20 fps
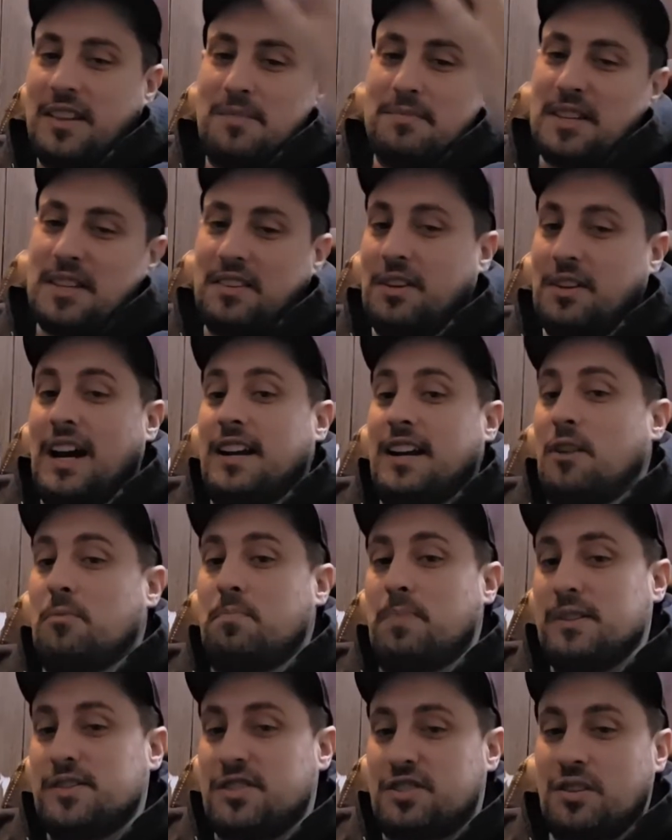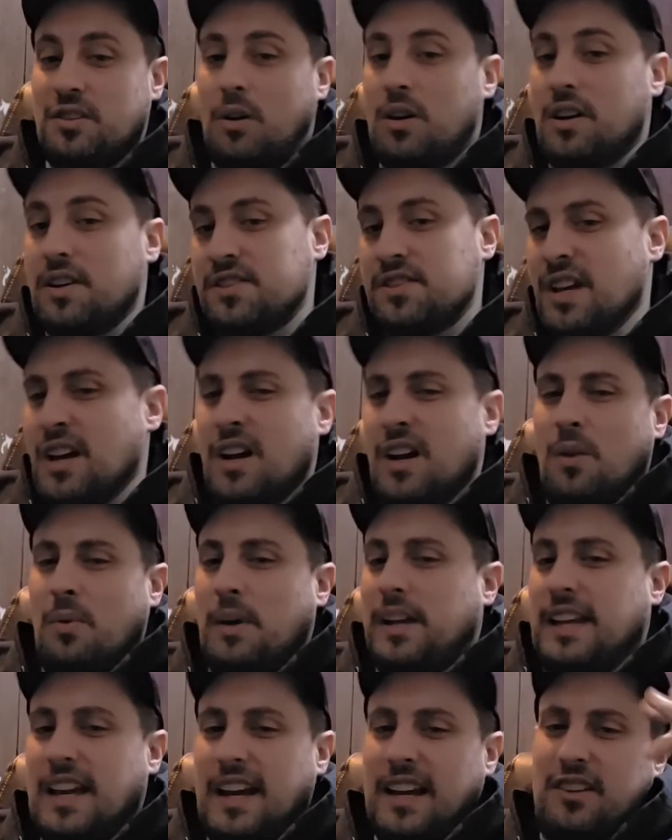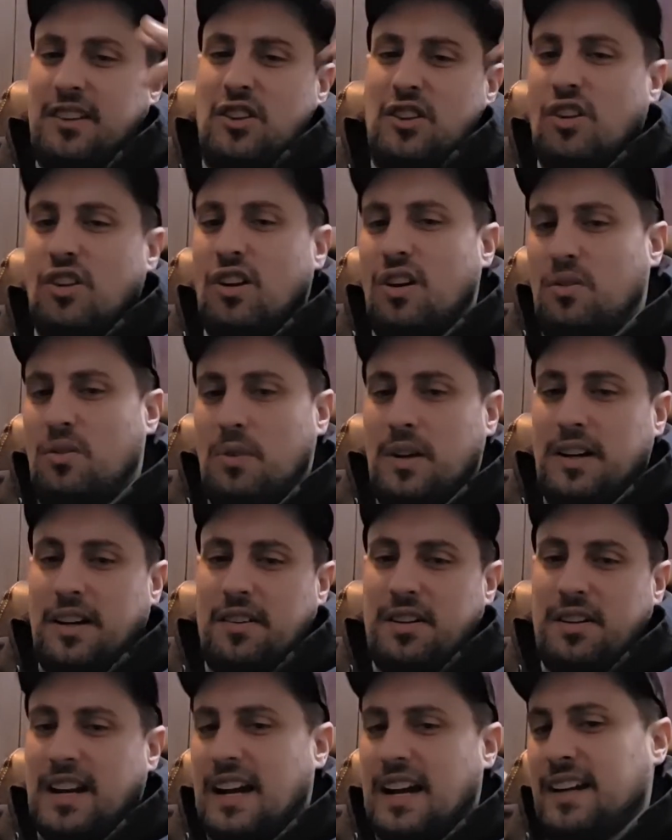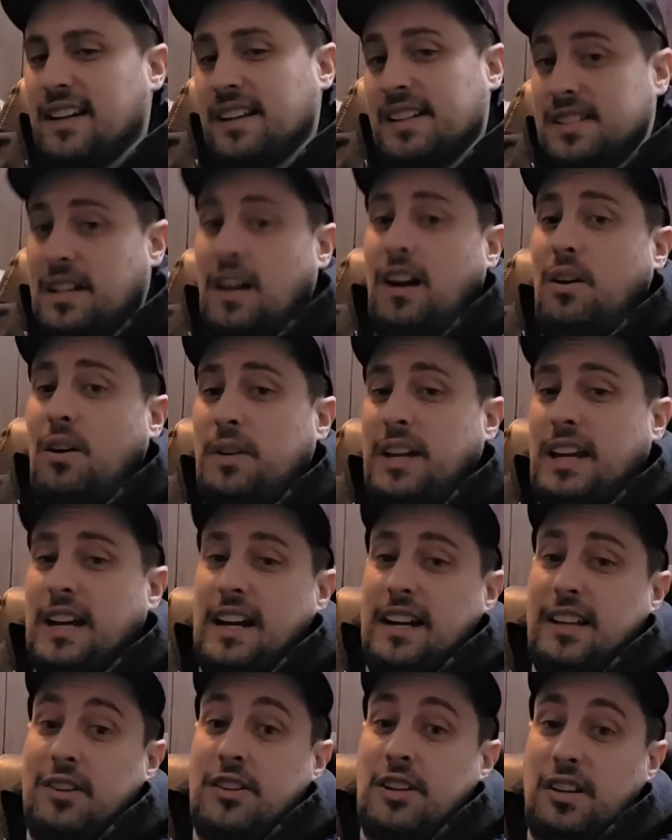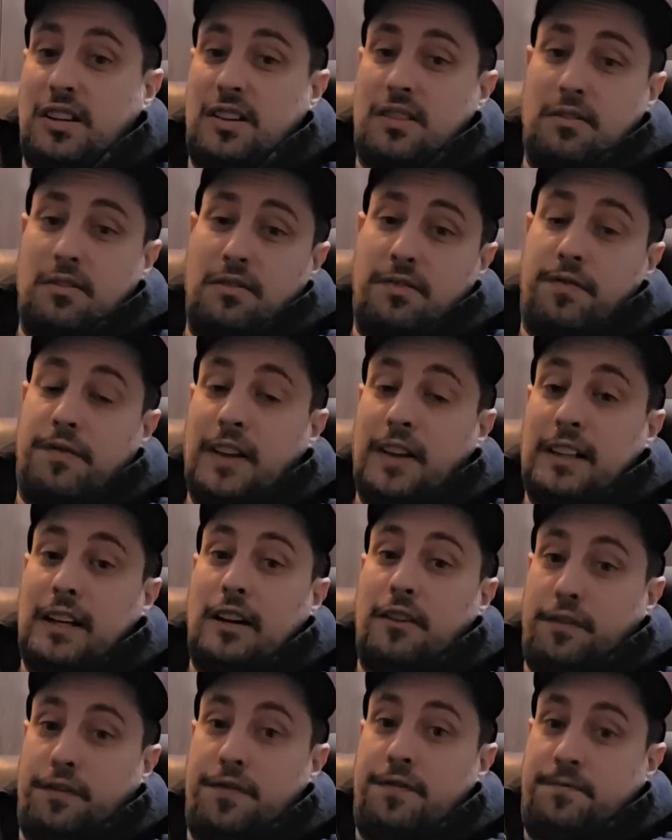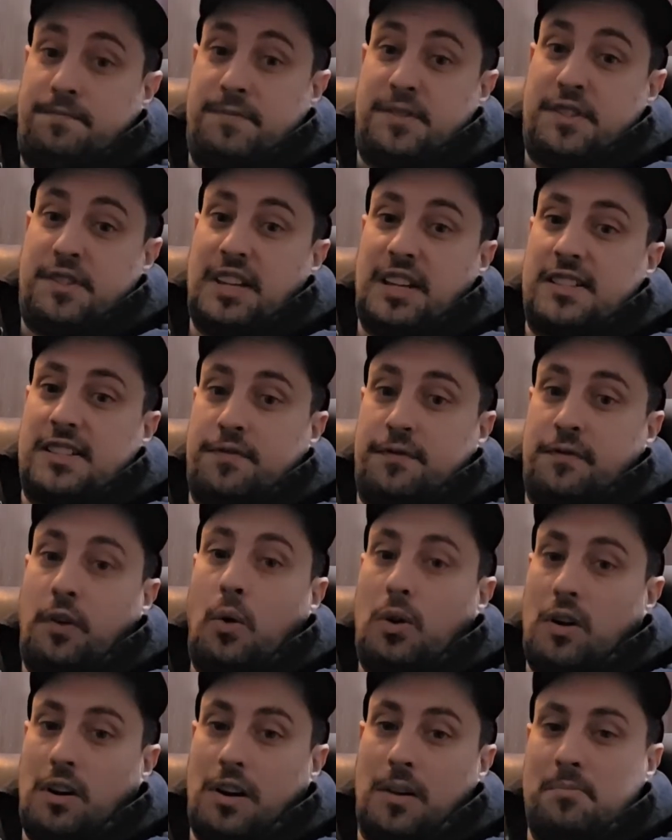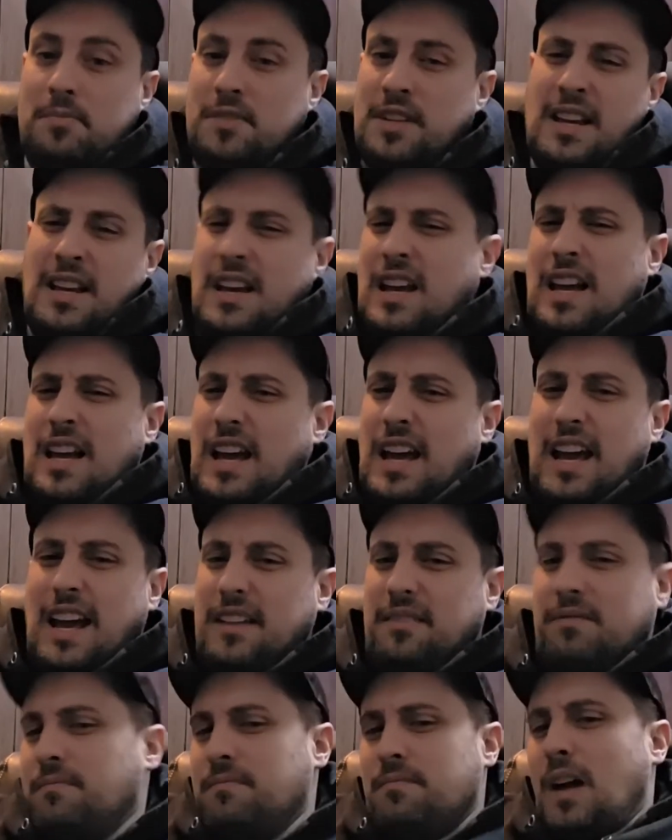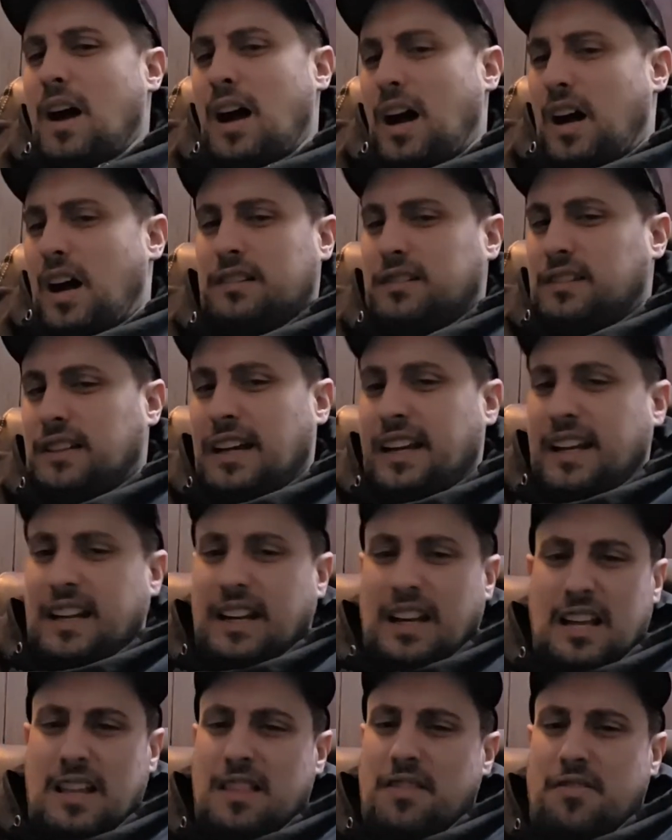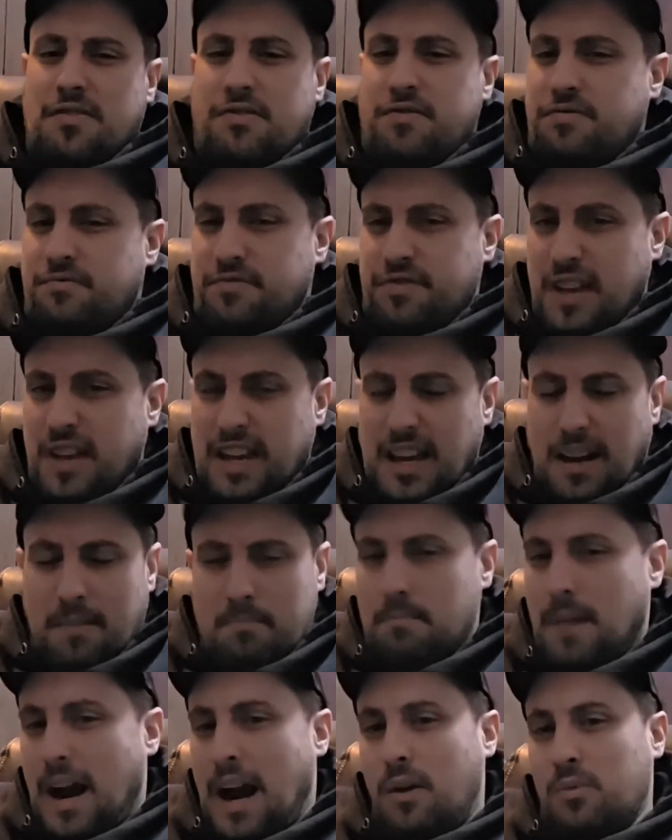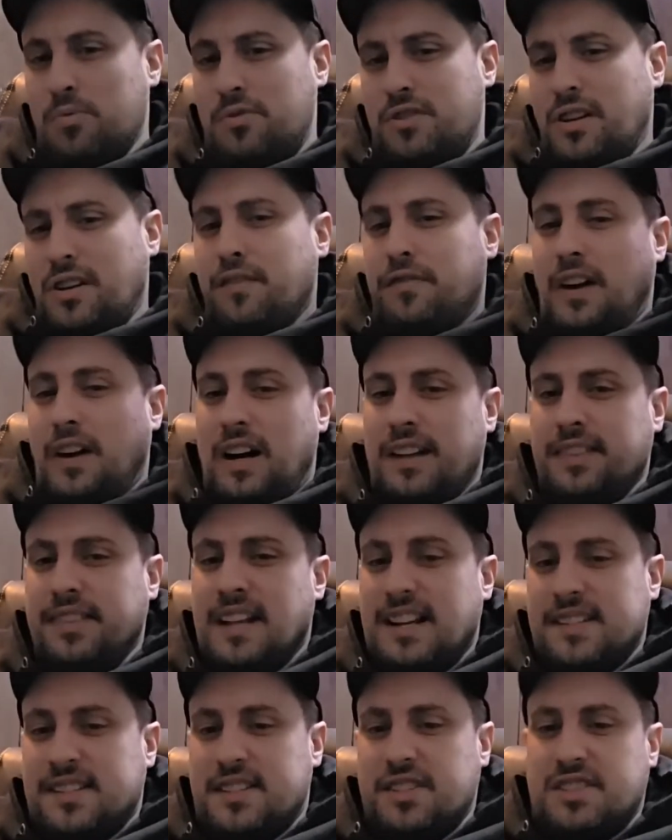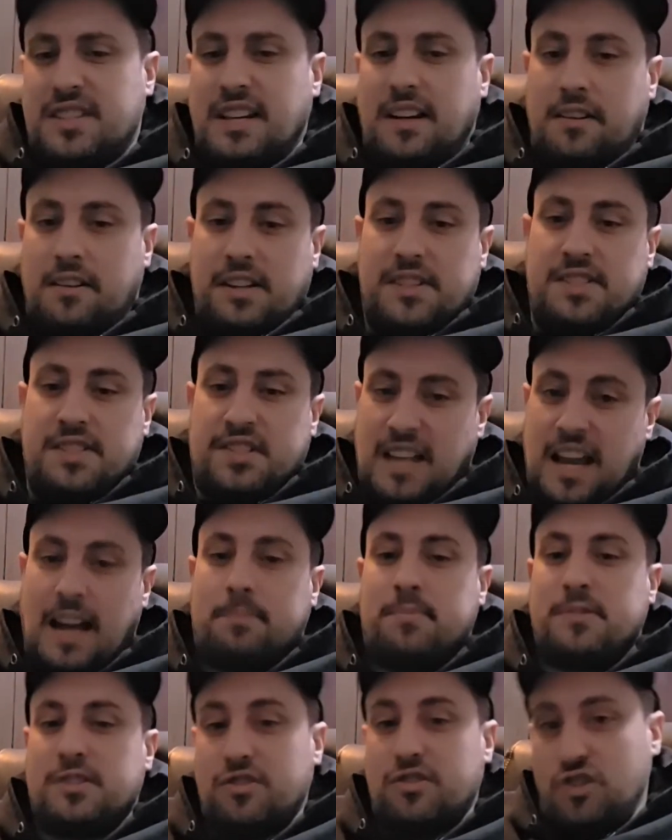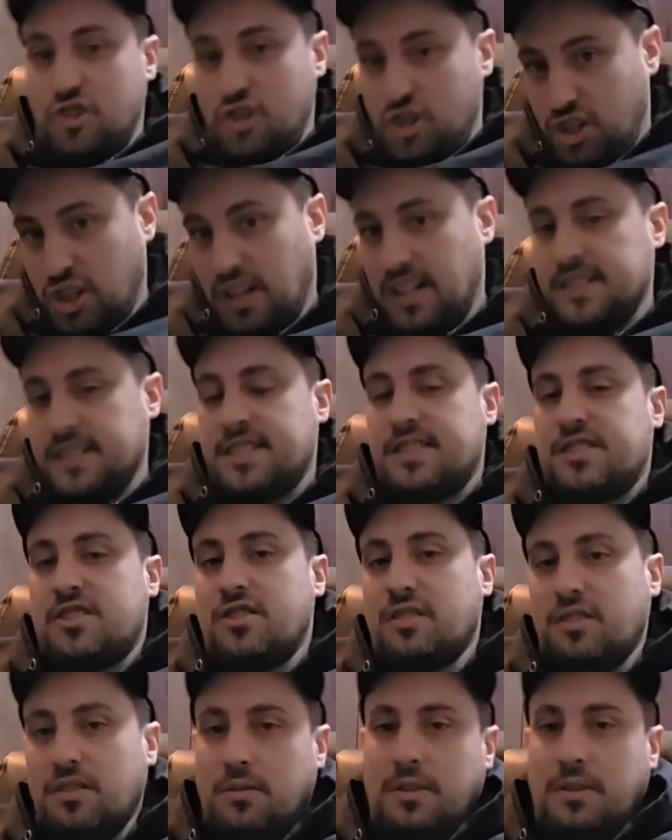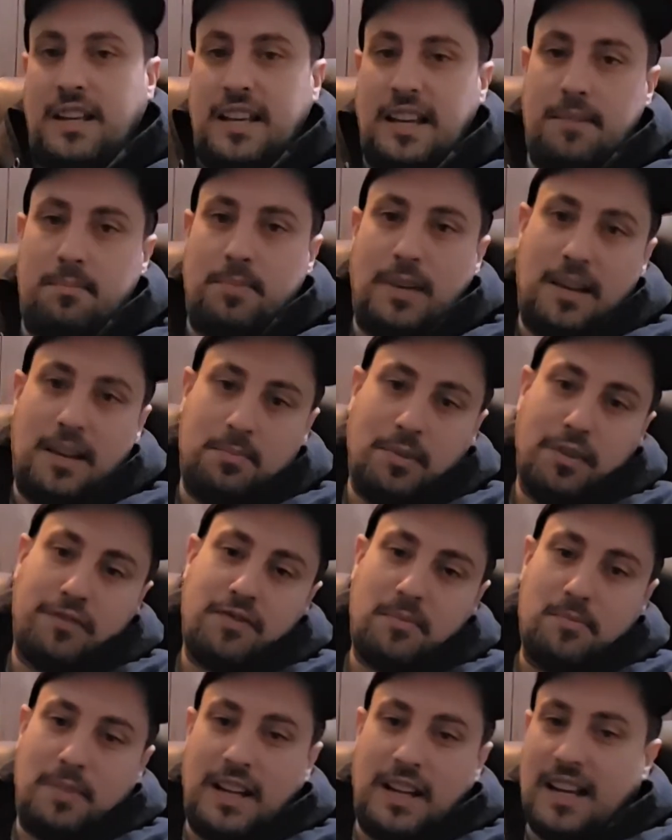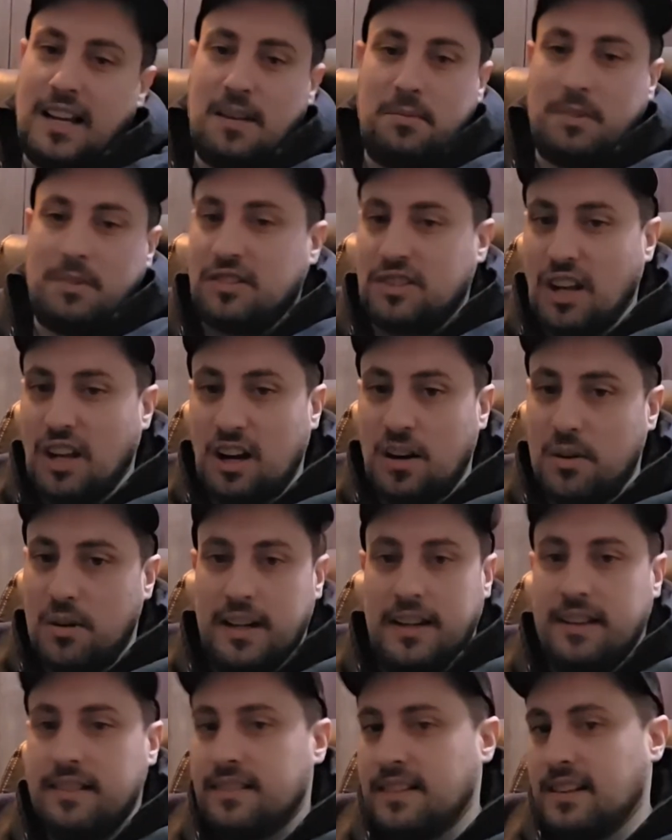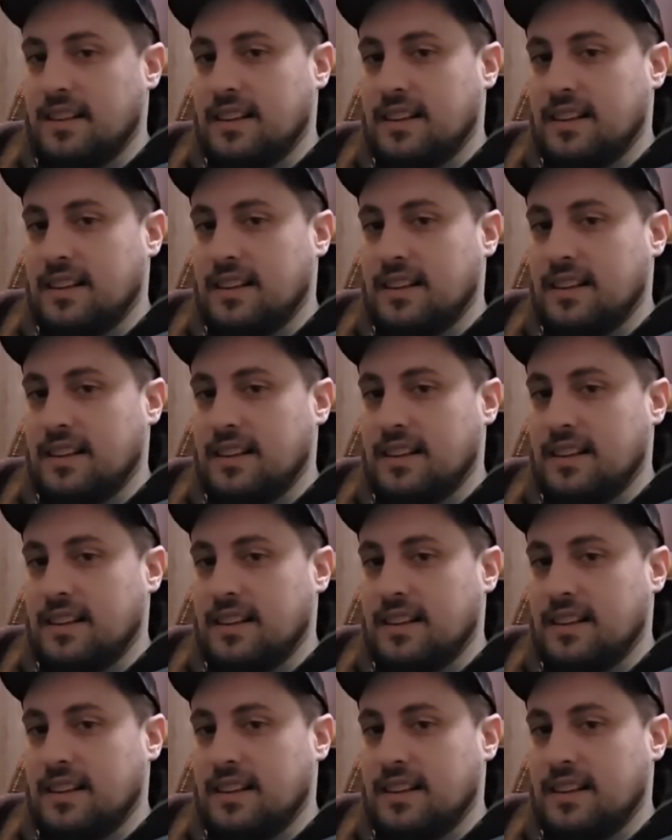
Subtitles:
and they're not open source. We can't know what our data is. Oh yeah, you can fill out 6 forms, and like the amount of unnecessary steps just to keep people from being able to do it,